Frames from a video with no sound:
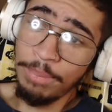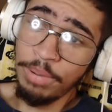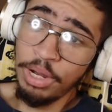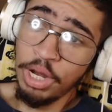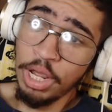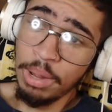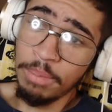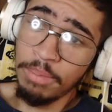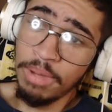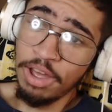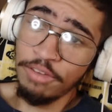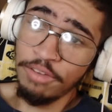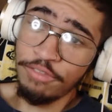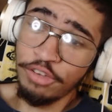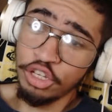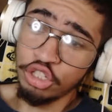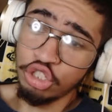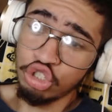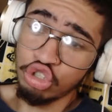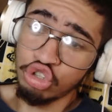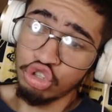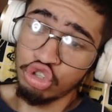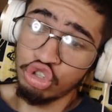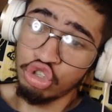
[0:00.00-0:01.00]
him of
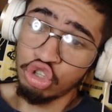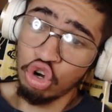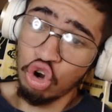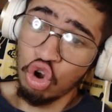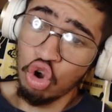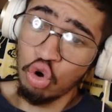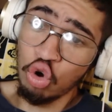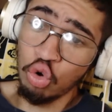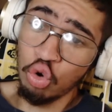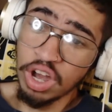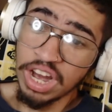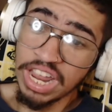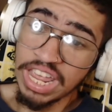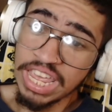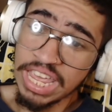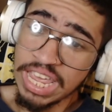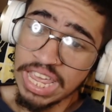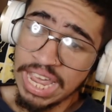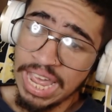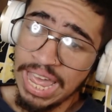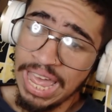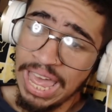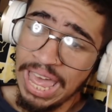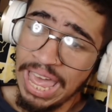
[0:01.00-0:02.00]
his
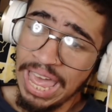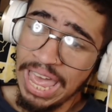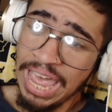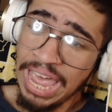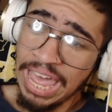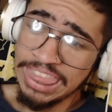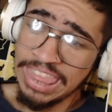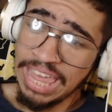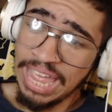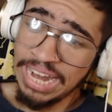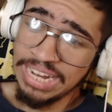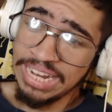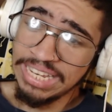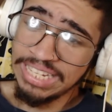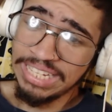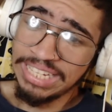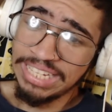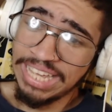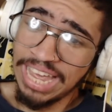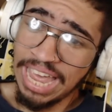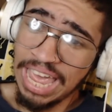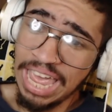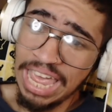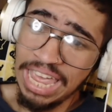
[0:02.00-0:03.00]
jewelry and then
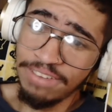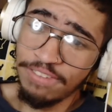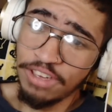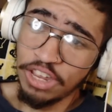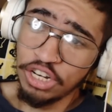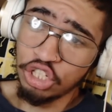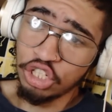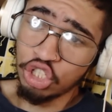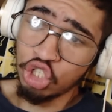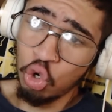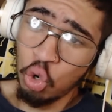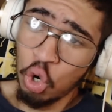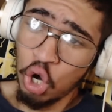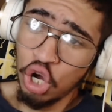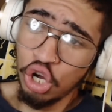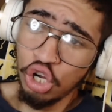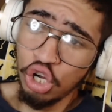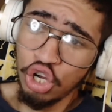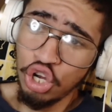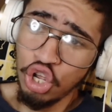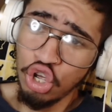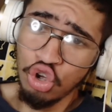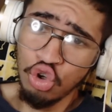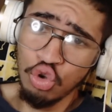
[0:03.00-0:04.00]
gave it to her
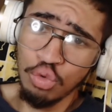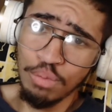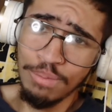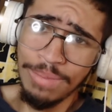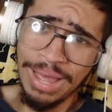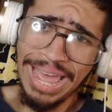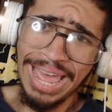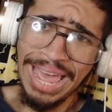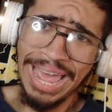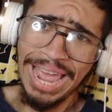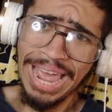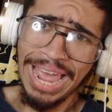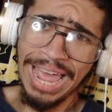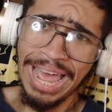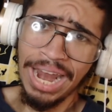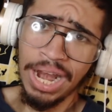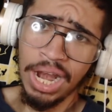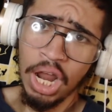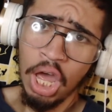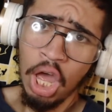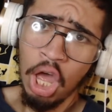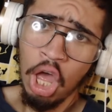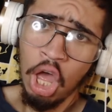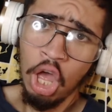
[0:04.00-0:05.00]
new
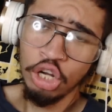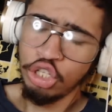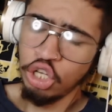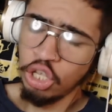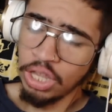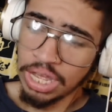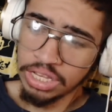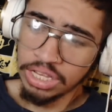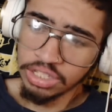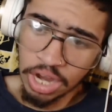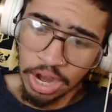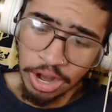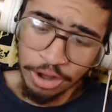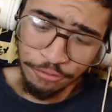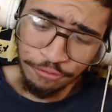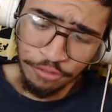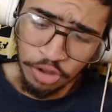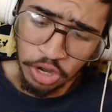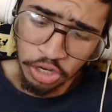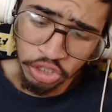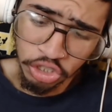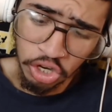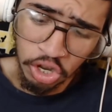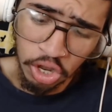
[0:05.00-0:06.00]
man. Dude, that's kind of
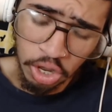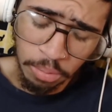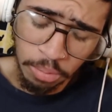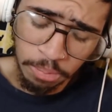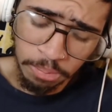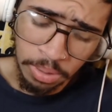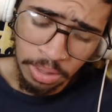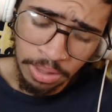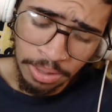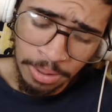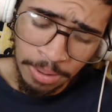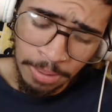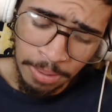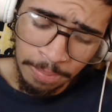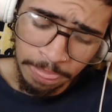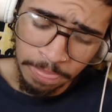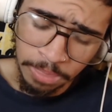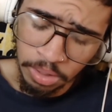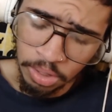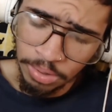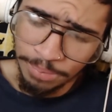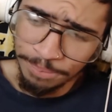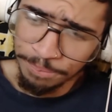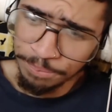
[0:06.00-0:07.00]
fucked up.
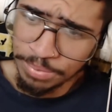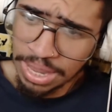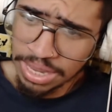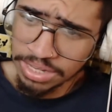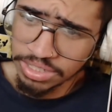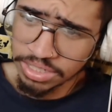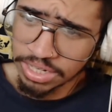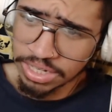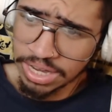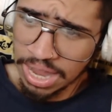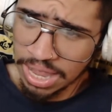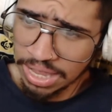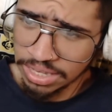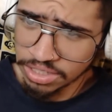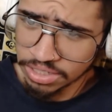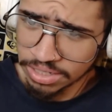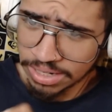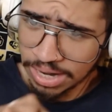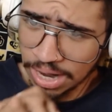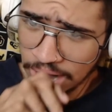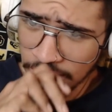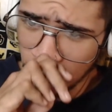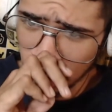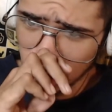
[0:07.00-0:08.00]
That's kind of
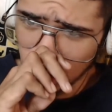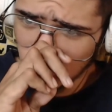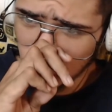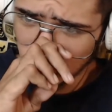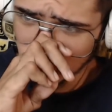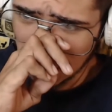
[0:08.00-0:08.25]
okay.